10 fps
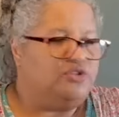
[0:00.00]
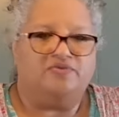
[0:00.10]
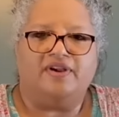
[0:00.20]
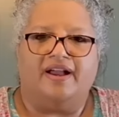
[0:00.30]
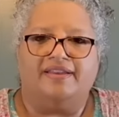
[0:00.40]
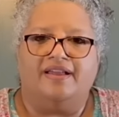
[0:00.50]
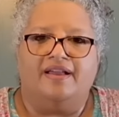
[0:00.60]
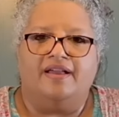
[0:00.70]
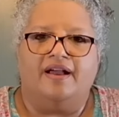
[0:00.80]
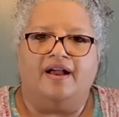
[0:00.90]
you've got,
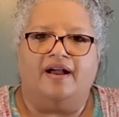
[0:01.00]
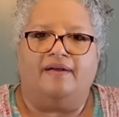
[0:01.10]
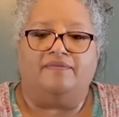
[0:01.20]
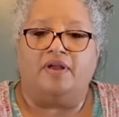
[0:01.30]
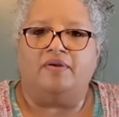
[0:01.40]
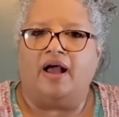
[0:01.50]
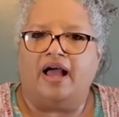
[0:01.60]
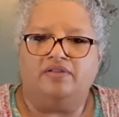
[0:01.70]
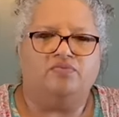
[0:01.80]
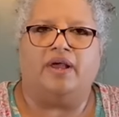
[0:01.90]

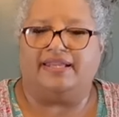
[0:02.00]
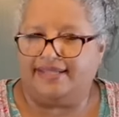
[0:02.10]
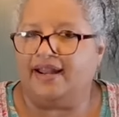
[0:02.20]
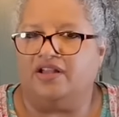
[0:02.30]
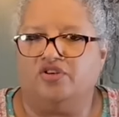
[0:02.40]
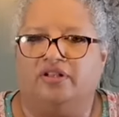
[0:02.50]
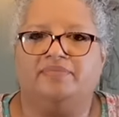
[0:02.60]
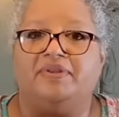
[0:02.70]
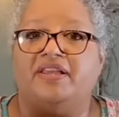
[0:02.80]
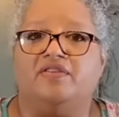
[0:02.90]
I said hot
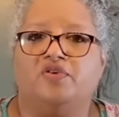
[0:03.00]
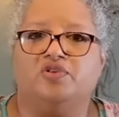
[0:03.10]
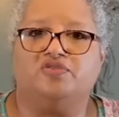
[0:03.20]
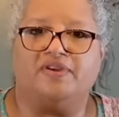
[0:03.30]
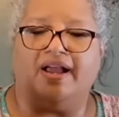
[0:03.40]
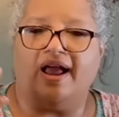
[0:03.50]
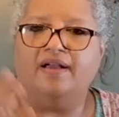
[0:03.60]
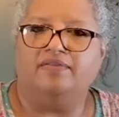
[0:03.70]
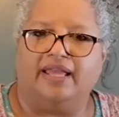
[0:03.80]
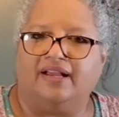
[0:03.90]
chocolate, but then, of course, you've got
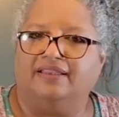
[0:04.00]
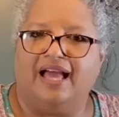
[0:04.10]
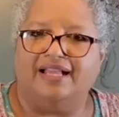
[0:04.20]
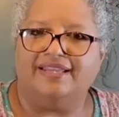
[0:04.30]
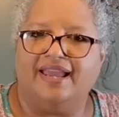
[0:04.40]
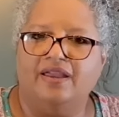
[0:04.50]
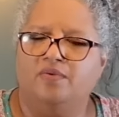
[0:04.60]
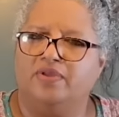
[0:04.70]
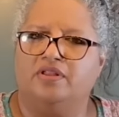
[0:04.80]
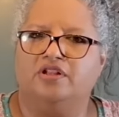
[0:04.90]
like a latte
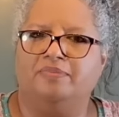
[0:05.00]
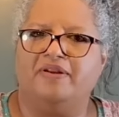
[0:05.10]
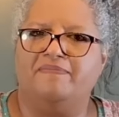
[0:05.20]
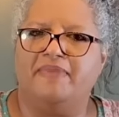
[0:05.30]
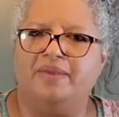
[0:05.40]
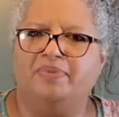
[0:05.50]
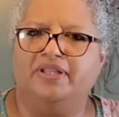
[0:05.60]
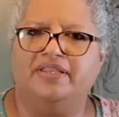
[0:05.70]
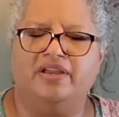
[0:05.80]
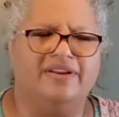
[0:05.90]
with a little bit of maple
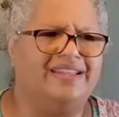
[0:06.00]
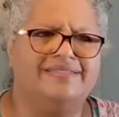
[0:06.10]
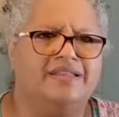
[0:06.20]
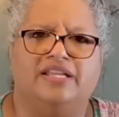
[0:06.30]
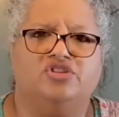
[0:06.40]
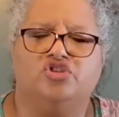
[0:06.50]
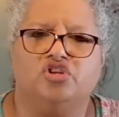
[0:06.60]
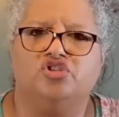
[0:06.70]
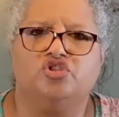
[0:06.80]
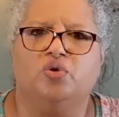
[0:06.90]
in there. It's
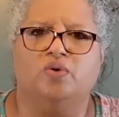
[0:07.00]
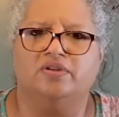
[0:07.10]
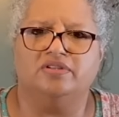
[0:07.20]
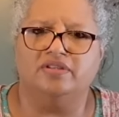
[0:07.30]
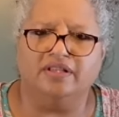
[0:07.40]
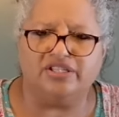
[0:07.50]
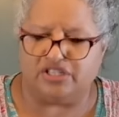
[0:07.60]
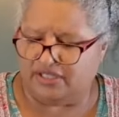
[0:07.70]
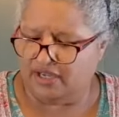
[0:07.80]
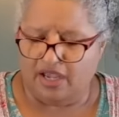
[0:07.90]
just so
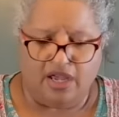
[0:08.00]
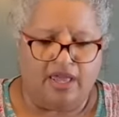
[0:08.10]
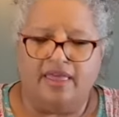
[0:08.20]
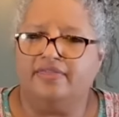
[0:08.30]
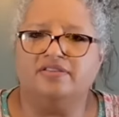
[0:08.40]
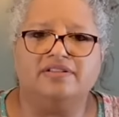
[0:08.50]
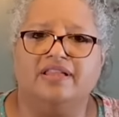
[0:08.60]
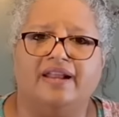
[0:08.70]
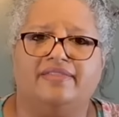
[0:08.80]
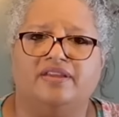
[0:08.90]
delicious. There's a
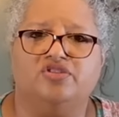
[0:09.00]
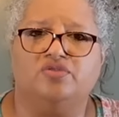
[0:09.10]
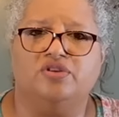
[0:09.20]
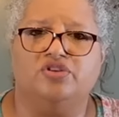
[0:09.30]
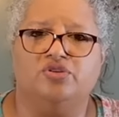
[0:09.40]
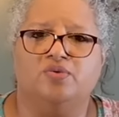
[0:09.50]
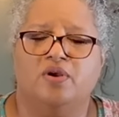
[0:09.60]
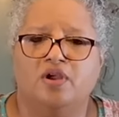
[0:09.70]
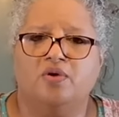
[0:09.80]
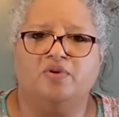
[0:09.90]
lot of things you can do
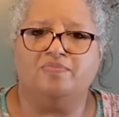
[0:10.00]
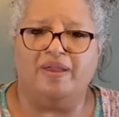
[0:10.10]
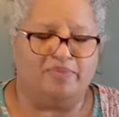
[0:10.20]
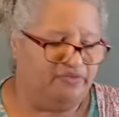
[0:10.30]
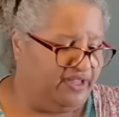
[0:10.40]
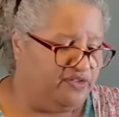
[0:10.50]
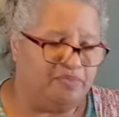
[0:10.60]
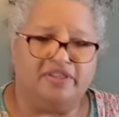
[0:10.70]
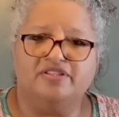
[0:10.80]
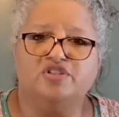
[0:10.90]
with maple flavor,
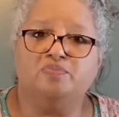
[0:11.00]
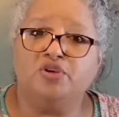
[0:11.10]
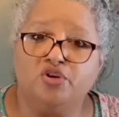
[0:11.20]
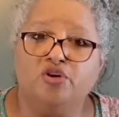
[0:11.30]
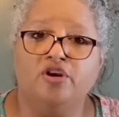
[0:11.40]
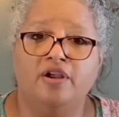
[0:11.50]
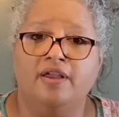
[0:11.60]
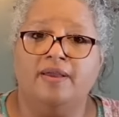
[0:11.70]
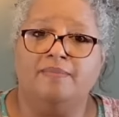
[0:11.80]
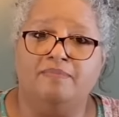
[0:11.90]
but this is pure
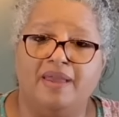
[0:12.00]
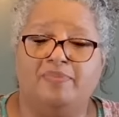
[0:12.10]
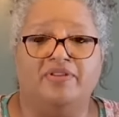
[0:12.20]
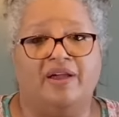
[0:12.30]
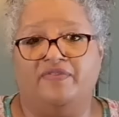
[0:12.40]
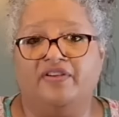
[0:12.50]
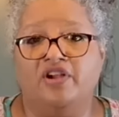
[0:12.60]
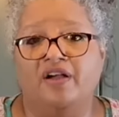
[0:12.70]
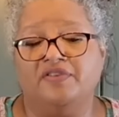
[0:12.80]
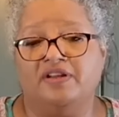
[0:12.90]
maple. Now, very
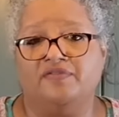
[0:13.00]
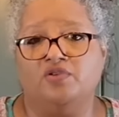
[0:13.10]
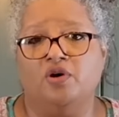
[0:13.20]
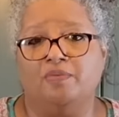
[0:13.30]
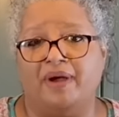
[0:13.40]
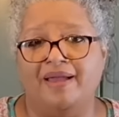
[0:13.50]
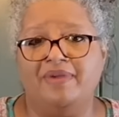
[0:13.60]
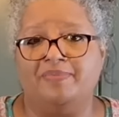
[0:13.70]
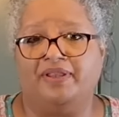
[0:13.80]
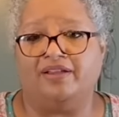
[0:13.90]
often, if you go to buy
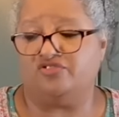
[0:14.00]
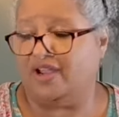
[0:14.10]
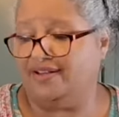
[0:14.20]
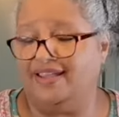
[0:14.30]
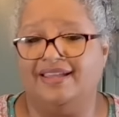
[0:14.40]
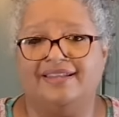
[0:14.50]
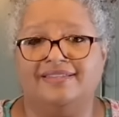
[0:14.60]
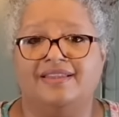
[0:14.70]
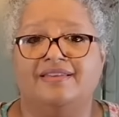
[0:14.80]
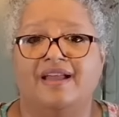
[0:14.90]
maple extract, it
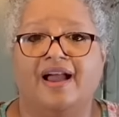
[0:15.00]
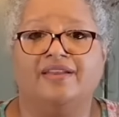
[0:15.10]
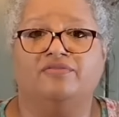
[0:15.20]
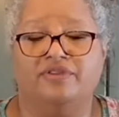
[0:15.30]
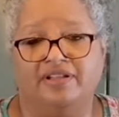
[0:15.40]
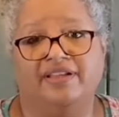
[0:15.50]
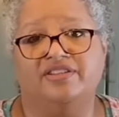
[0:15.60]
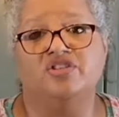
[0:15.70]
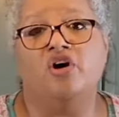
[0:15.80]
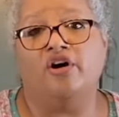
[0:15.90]
is not real. It is
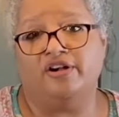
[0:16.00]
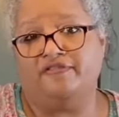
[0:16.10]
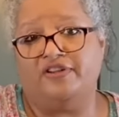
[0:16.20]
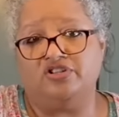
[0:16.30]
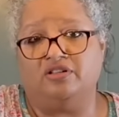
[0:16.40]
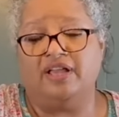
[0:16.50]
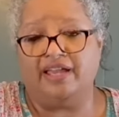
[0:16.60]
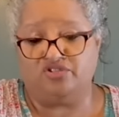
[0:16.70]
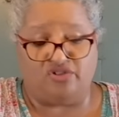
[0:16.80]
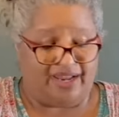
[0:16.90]
an artificial
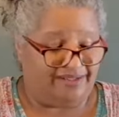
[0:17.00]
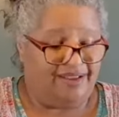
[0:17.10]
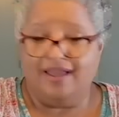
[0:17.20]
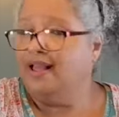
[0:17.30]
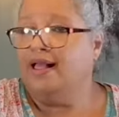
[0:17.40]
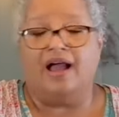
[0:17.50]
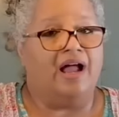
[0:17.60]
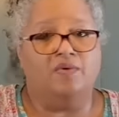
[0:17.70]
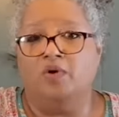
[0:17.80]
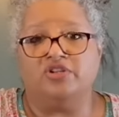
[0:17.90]
extract.
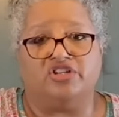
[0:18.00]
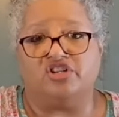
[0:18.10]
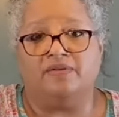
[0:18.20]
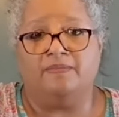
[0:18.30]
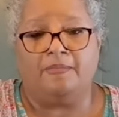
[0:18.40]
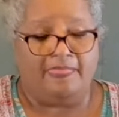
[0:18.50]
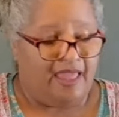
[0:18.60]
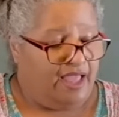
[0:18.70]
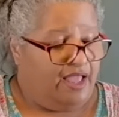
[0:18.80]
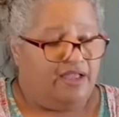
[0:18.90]
I won't touch it.
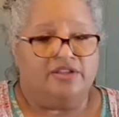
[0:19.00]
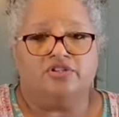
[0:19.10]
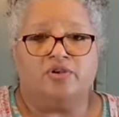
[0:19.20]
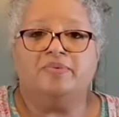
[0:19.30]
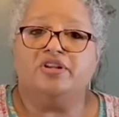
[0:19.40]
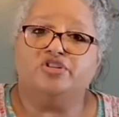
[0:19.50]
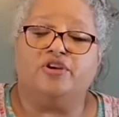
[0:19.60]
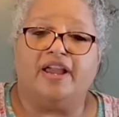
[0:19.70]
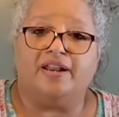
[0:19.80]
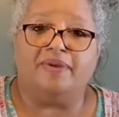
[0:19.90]
So I'm going to show
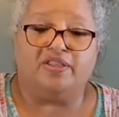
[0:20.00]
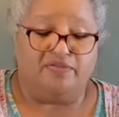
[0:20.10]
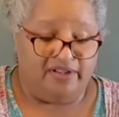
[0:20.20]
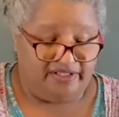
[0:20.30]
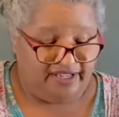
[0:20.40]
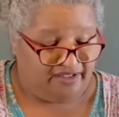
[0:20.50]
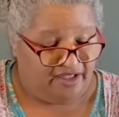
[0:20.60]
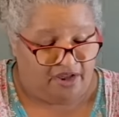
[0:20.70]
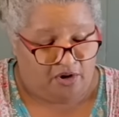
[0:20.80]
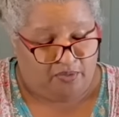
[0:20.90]
you how to make the real deal,
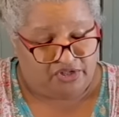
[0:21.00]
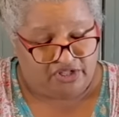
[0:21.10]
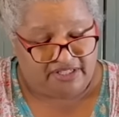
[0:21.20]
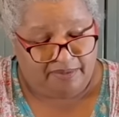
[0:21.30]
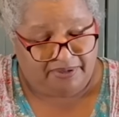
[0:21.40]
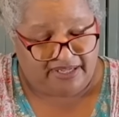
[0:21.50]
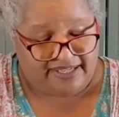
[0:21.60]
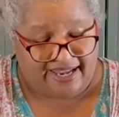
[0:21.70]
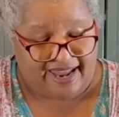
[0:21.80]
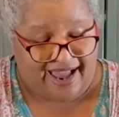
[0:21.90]
which is simply to
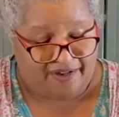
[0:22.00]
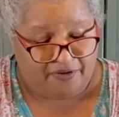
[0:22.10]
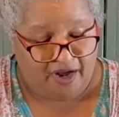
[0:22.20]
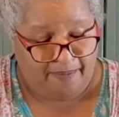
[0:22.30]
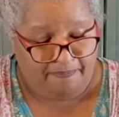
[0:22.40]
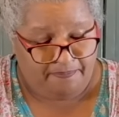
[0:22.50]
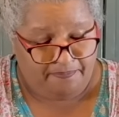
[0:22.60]
take half a cup